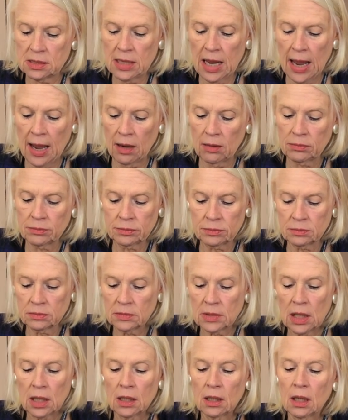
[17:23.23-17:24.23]
Now,
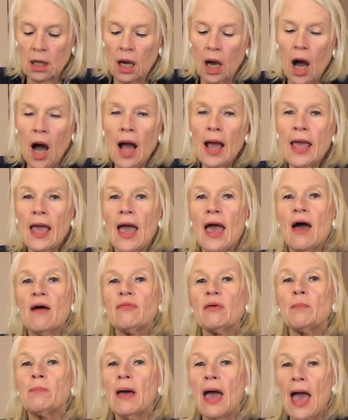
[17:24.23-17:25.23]
I have
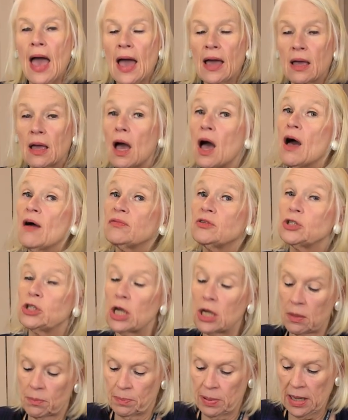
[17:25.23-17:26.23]
a bag of
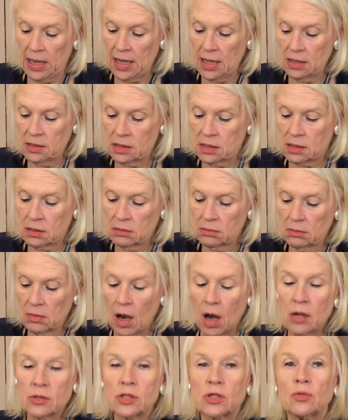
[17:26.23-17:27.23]
chickpeas,
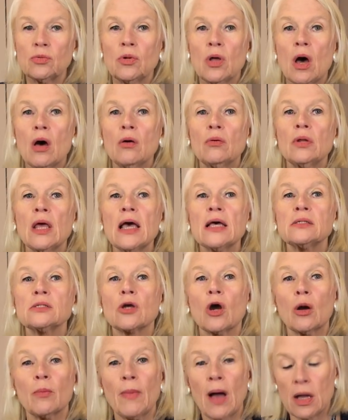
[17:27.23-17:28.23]
also known as
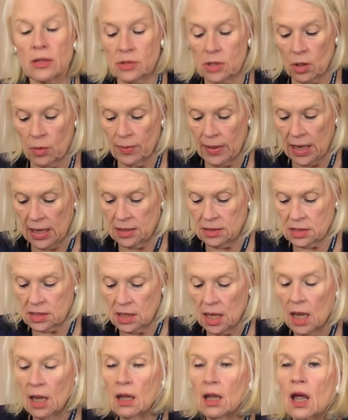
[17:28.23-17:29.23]
garbanzo beans.
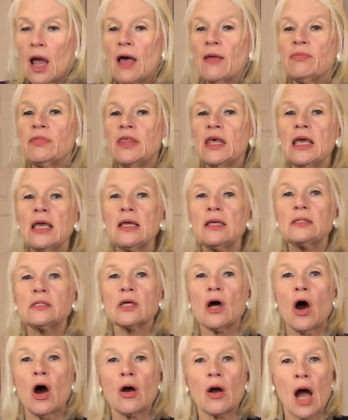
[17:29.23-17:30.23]
And these
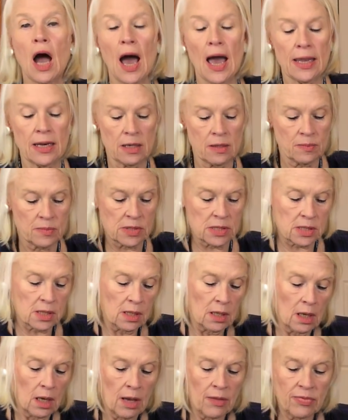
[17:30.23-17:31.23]
are items
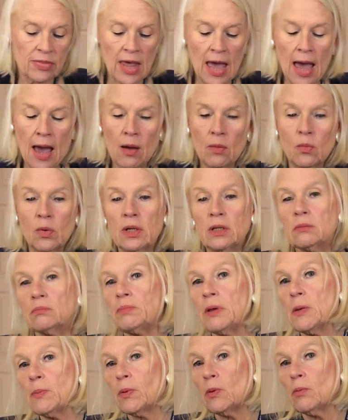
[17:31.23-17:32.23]
that when
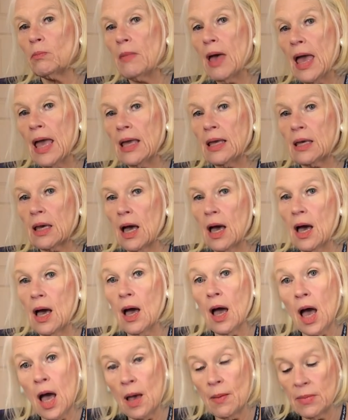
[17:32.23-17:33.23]
people make
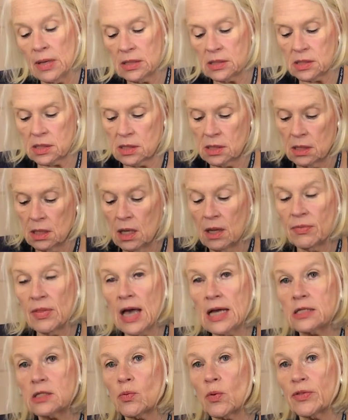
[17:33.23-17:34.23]
hummus,
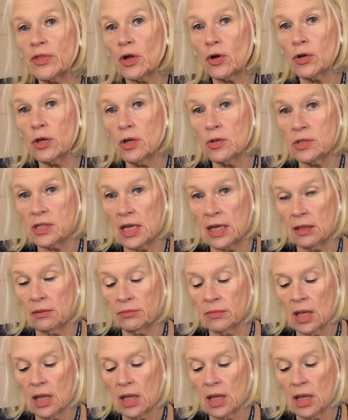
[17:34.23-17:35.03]
that's what they're using.